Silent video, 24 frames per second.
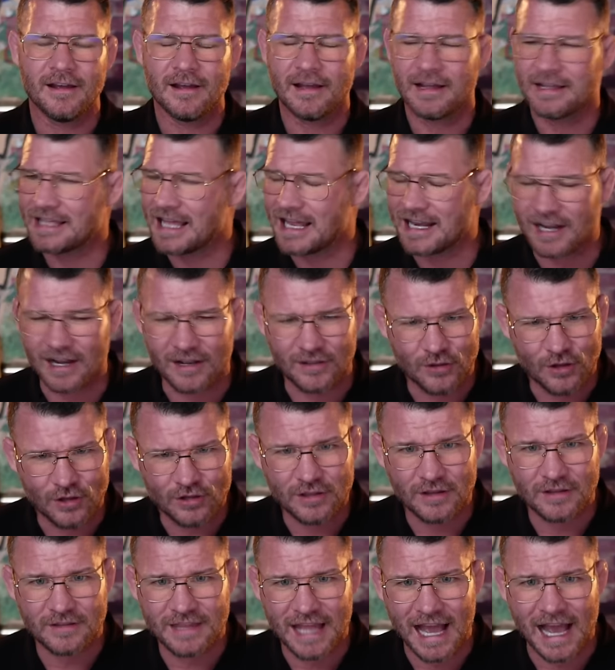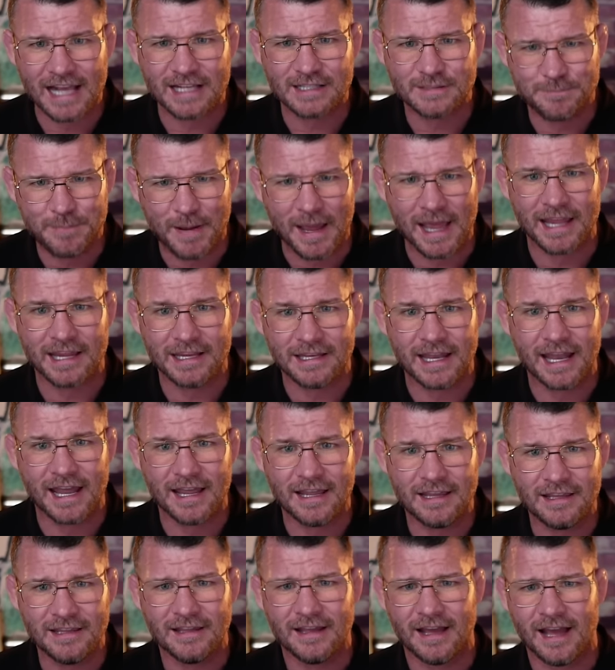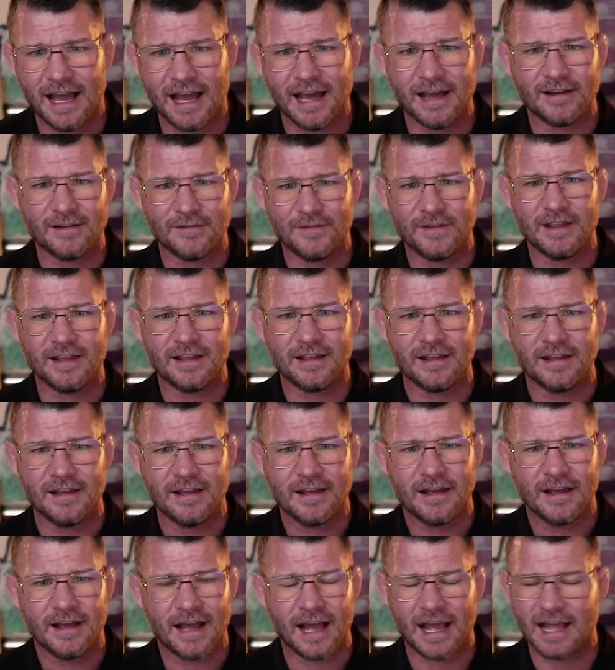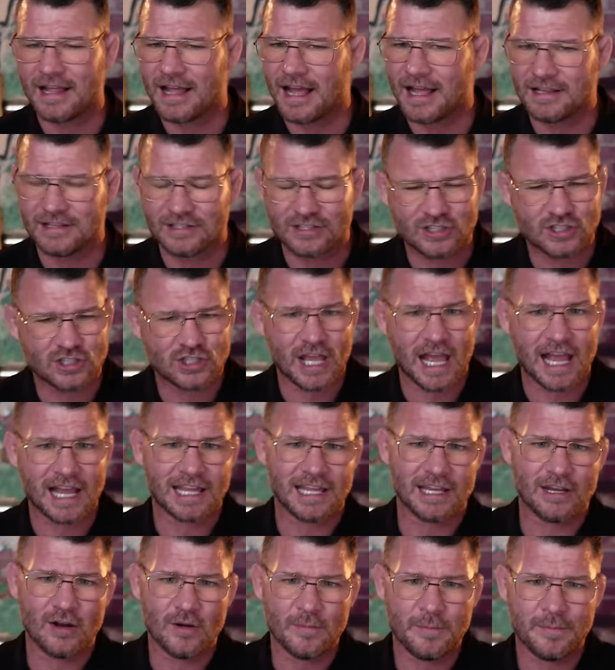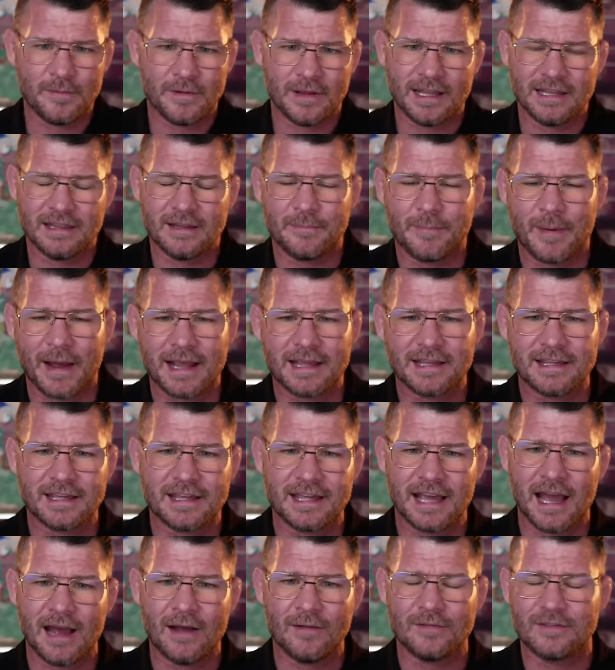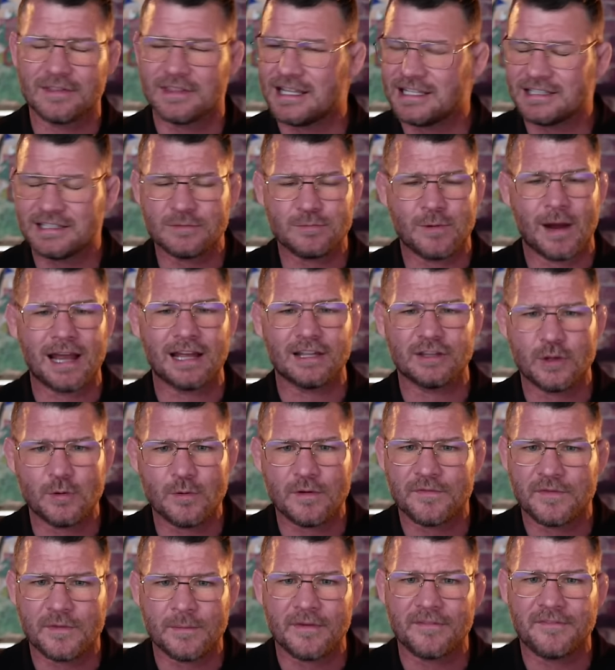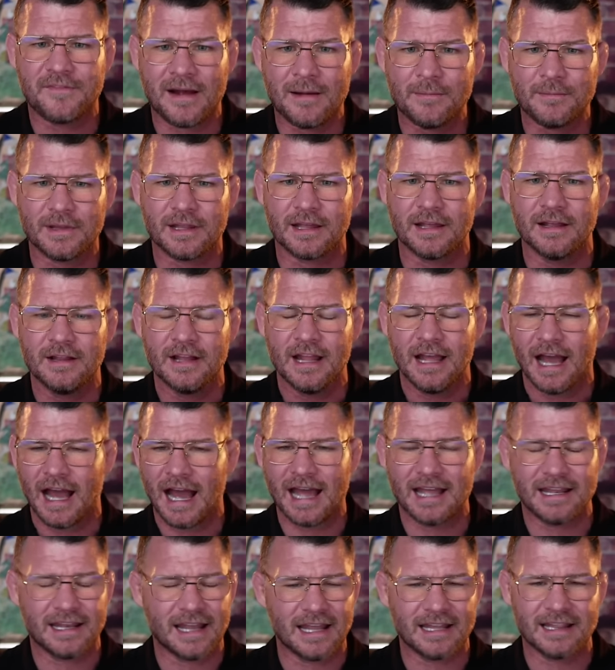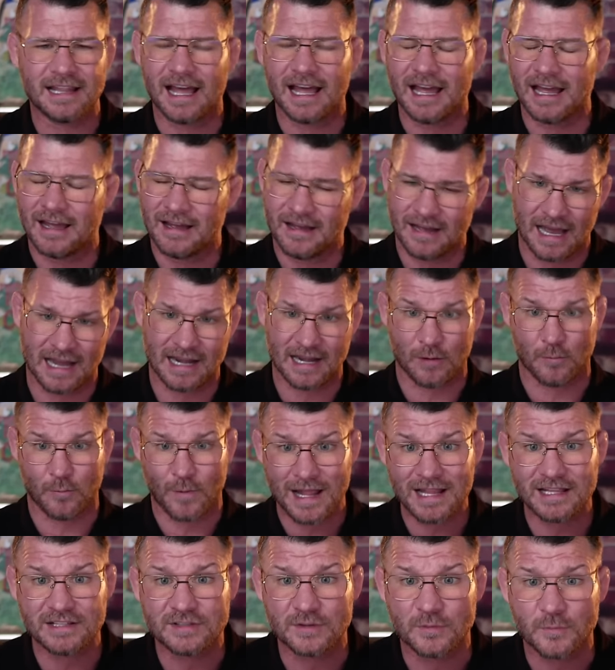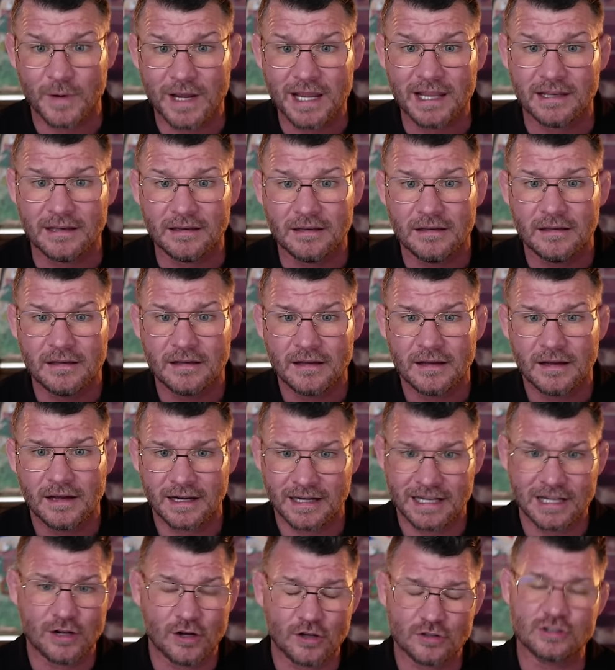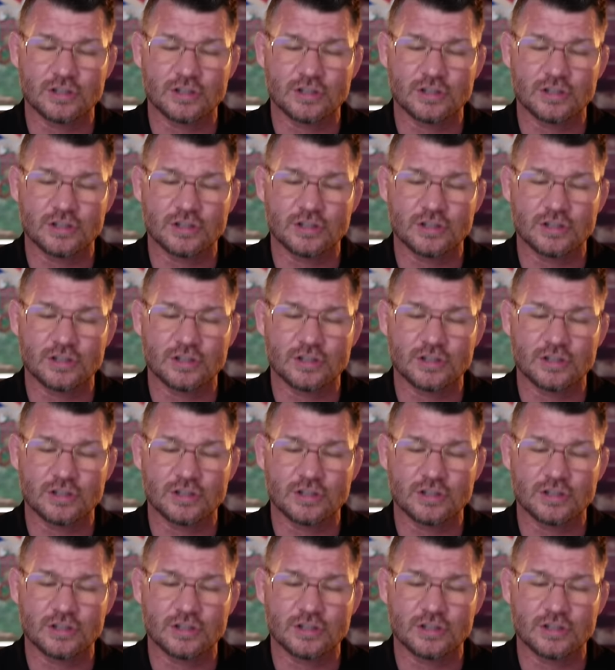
get another nice payday out of it, and, and stack it up in the bank account, this is why I do it for my family. And, and like, and I went to win. I didn't go to